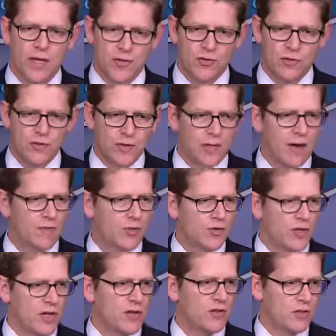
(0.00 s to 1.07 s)
nature of the
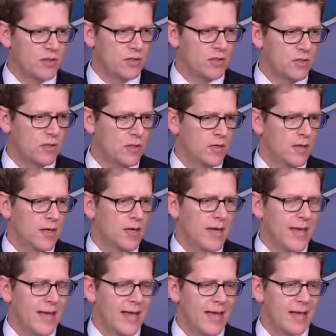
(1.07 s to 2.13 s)
conversation
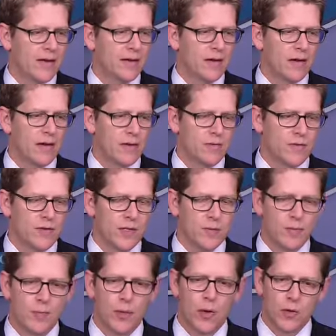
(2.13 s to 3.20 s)
and of the
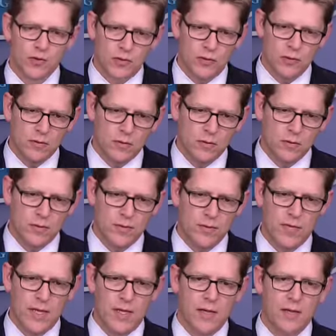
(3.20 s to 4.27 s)
proposal
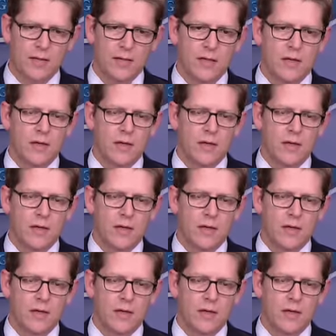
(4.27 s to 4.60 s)
that